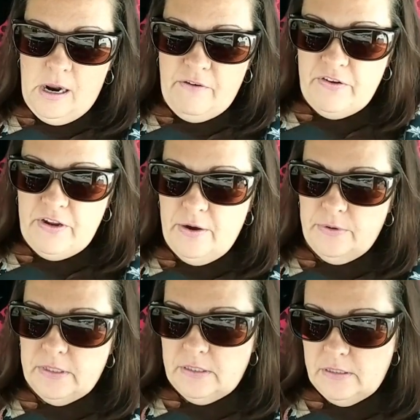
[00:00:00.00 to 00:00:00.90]
if he
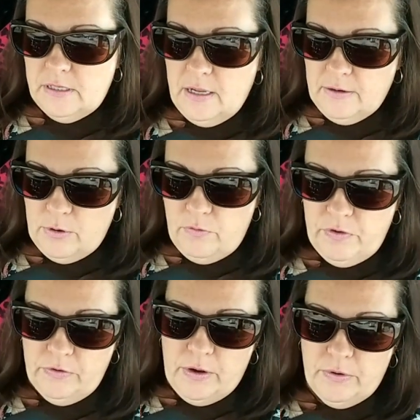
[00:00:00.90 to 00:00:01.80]
notices. I don't know if
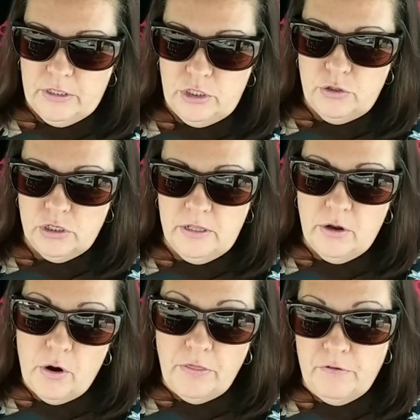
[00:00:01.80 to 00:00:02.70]
he'll notice. Usually
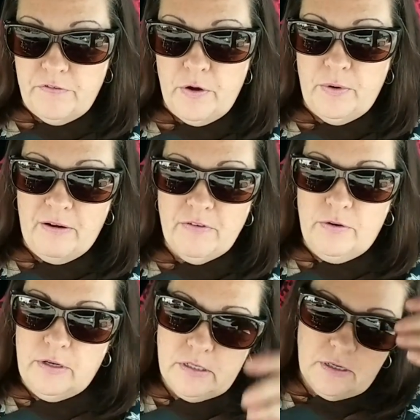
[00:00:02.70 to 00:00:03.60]
they're on their phone, I've
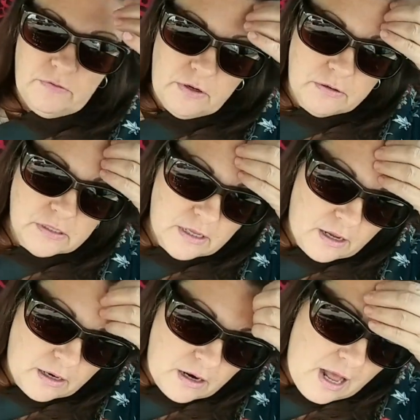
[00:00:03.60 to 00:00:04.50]
noticed. Have you noticed
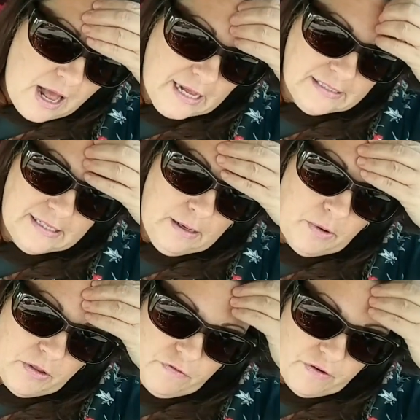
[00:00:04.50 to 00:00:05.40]
that? I see them
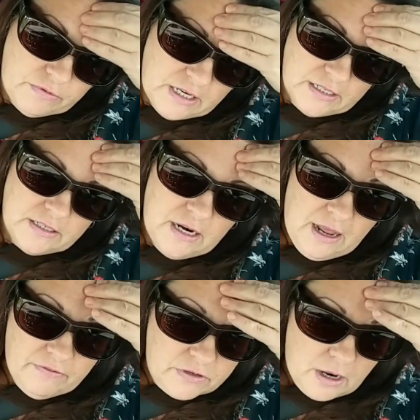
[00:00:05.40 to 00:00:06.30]
on their phone texting
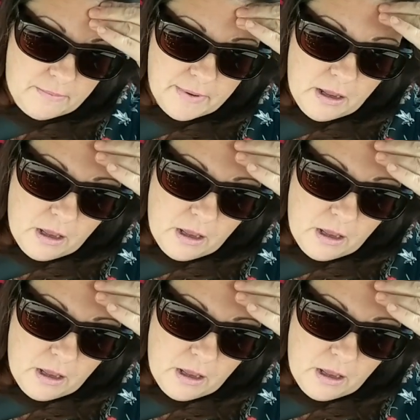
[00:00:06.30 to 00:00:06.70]
half the time.